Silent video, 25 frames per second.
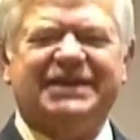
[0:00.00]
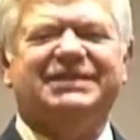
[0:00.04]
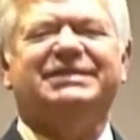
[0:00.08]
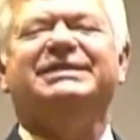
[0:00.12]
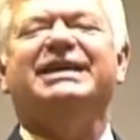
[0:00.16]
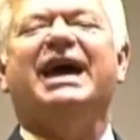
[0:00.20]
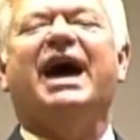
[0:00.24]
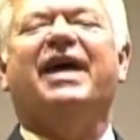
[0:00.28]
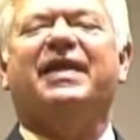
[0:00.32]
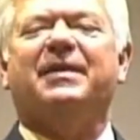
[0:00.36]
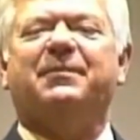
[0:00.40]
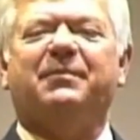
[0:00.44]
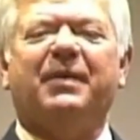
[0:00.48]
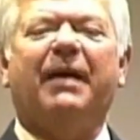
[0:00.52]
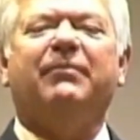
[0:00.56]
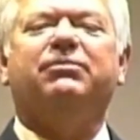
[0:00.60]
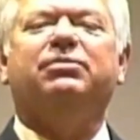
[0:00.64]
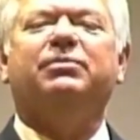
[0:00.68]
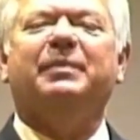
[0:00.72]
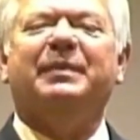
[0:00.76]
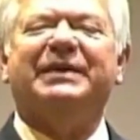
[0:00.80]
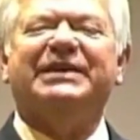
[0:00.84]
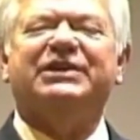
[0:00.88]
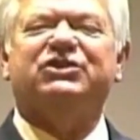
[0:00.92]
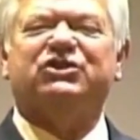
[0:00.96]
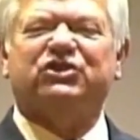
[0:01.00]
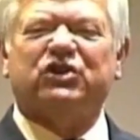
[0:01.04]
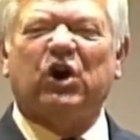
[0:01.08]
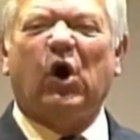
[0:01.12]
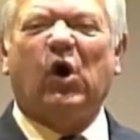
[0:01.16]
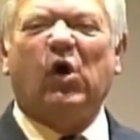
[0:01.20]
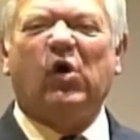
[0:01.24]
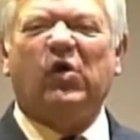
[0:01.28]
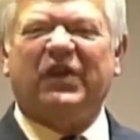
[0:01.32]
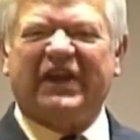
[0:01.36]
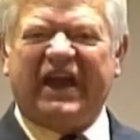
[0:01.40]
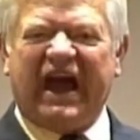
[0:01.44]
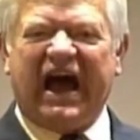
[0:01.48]
I said, "Yeah, they probably
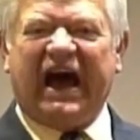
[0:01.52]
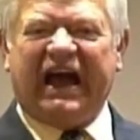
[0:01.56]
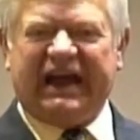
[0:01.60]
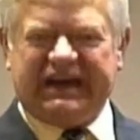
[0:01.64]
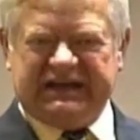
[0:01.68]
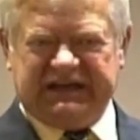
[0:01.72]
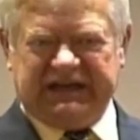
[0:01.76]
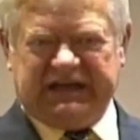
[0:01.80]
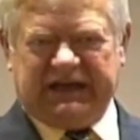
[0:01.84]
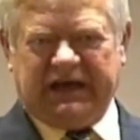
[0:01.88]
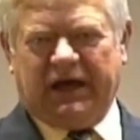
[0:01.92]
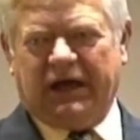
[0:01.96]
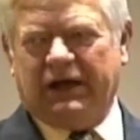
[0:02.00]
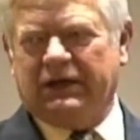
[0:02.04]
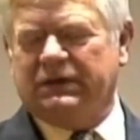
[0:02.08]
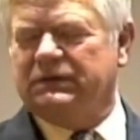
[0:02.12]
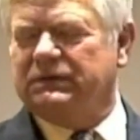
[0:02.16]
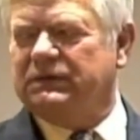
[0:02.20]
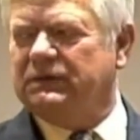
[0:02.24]
stole the idea."